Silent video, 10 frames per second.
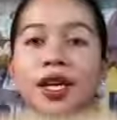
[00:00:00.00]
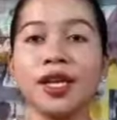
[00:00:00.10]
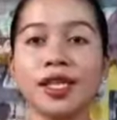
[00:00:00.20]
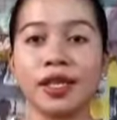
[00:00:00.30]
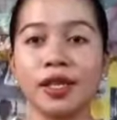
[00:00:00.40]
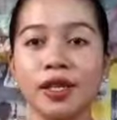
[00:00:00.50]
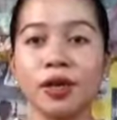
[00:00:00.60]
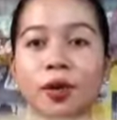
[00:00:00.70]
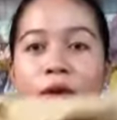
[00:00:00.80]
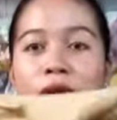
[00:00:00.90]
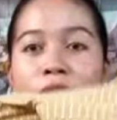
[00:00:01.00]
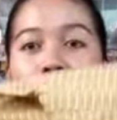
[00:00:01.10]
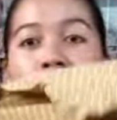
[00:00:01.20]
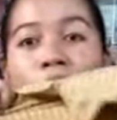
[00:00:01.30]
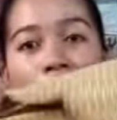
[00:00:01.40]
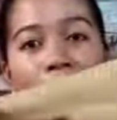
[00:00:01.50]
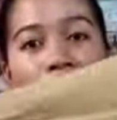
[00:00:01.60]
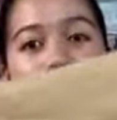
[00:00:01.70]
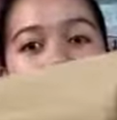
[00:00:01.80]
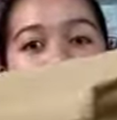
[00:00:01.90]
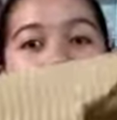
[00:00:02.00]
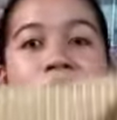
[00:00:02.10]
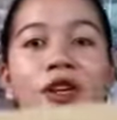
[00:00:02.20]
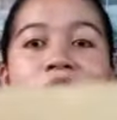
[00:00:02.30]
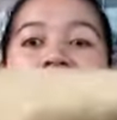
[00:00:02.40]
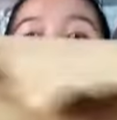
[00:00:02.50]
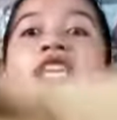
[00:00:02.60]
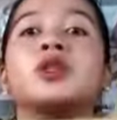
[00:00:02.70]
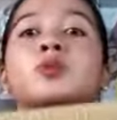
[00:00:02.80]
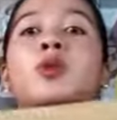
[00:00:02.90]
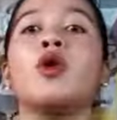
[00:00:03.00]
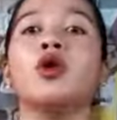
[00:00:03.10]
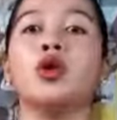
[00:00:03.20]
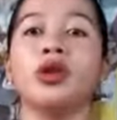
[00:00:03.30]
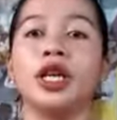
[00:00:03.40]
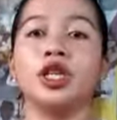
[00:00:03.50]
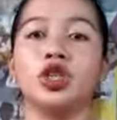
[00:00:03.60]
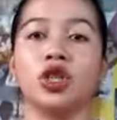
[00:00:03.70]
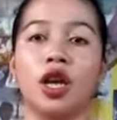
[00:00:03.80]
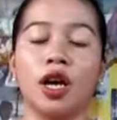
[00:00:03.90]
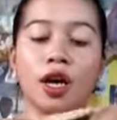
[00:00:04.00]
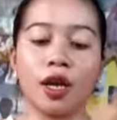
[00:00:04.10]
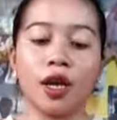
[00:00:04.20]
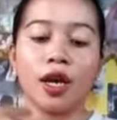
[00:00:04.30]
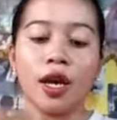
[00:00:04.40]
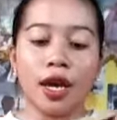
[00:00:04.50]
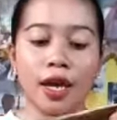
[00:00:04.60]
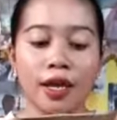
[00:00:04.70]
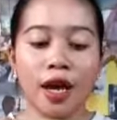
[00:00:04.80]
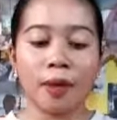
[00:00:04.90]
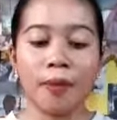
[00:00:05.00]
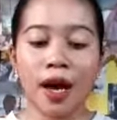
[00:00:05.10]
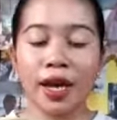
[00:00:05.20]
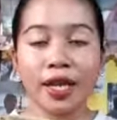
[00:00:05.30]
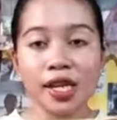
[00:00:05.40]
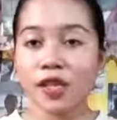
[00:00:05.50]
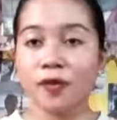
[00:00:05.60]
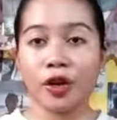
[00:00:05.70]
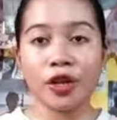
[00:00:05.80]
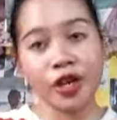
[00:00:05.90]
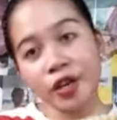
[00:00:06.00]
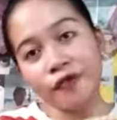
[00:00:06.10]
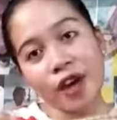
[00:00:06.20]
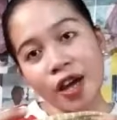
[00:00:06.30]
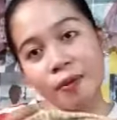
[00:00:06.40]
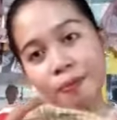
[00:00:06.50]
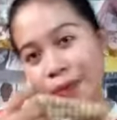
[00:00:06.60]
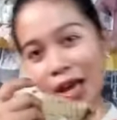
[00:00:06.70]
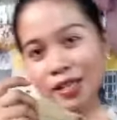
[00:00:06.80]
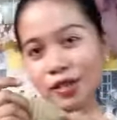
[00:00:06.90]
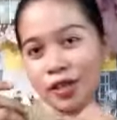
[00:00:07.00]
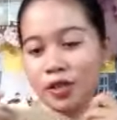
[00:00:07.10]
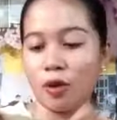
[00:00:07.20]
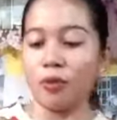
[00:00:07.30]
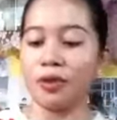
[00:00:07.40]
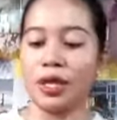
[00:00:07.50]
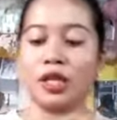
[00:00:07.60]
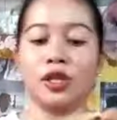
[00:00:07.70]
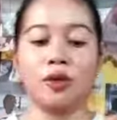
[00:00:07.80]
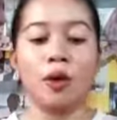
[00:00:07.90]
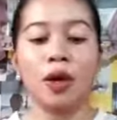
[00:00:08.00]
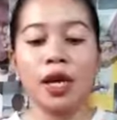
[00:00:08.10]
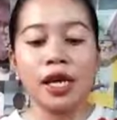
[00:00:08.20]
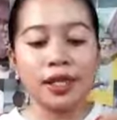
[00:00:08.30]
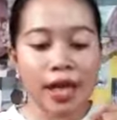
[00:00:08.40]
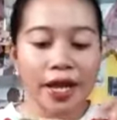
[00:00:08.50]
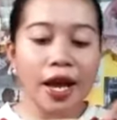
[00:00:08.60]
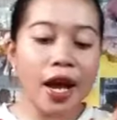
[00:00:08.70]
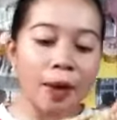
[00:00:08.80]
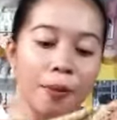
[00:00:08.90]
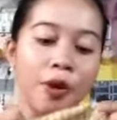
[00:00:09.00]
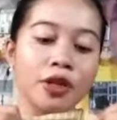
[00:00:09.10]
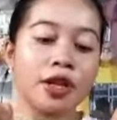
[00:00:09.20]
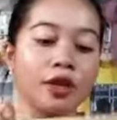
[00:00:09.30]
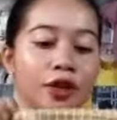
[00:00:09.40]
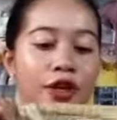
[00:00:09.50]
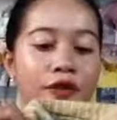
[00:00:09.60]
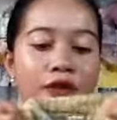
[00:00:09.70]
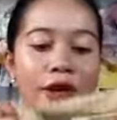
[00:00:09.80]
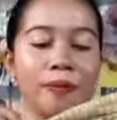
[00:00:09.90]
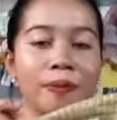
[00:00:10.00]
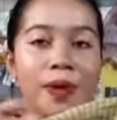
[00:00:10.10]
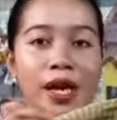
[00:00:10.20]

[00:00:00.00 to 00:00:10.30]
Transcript: it is looks so nice, oversized polo din siya and I buy this for 35 pesos only. So sana abot ang 35